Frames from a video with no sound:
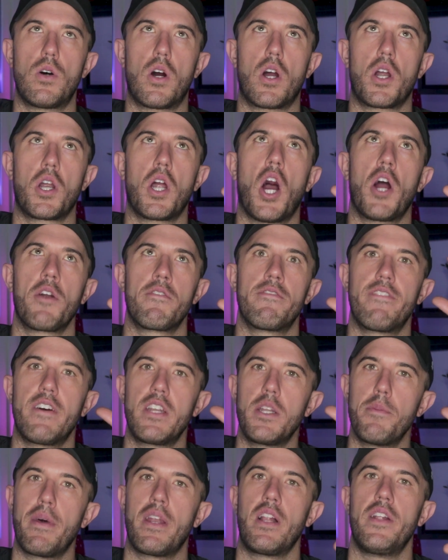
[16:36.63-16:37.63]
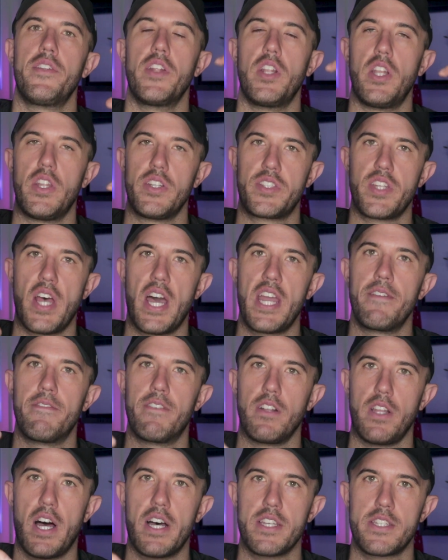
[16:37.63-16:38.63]
our fundamental design
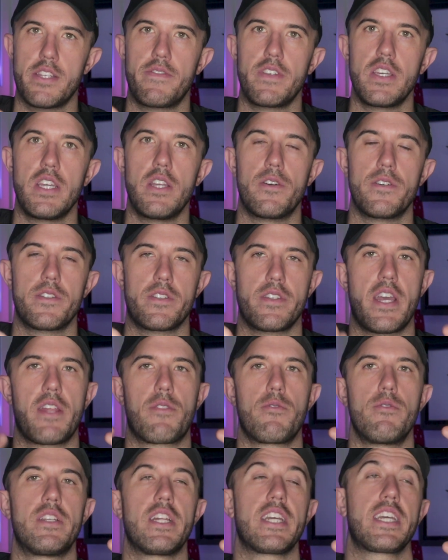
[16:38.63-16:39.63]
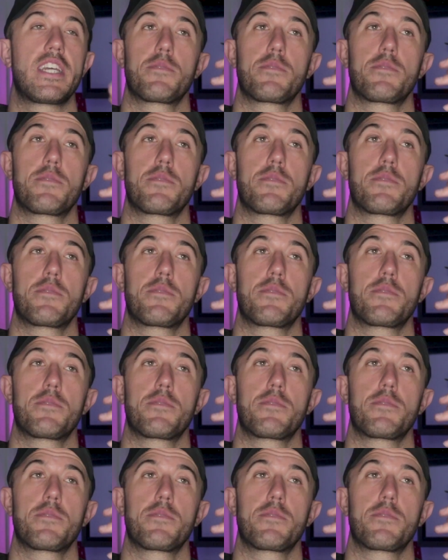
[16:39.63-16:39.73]
philosophy here at Slant 3D.